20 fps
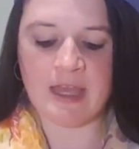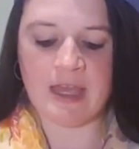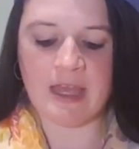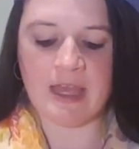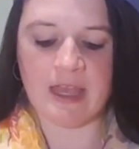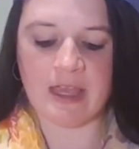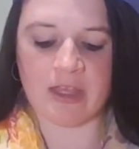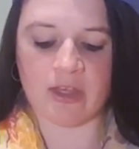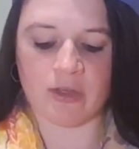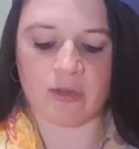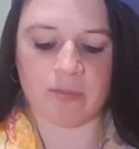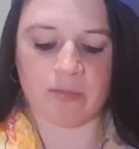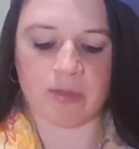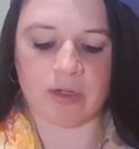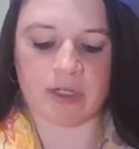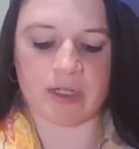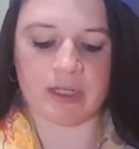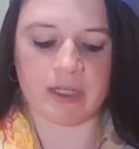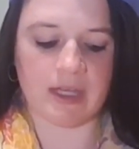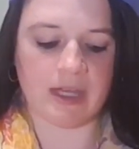and you'll
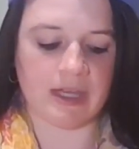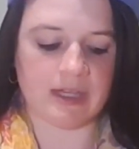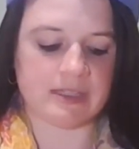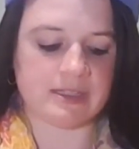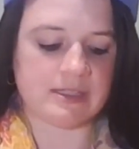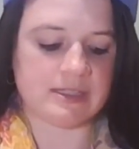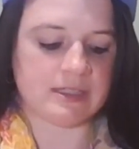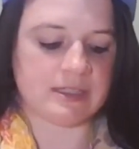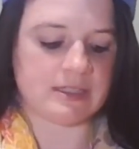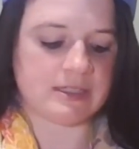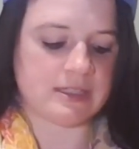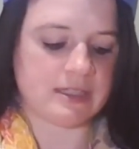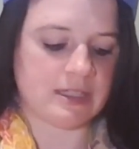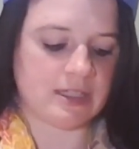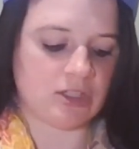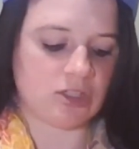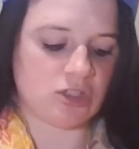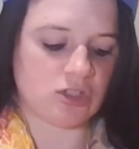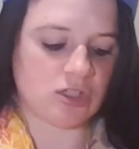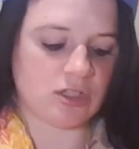mark it at 6
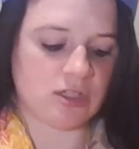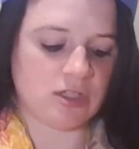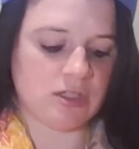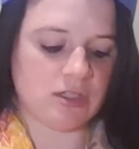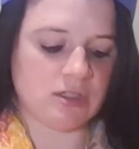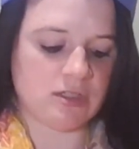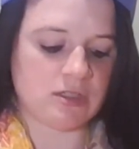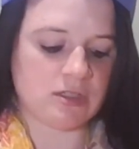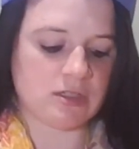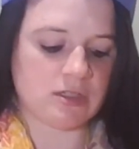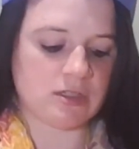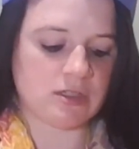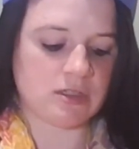inches.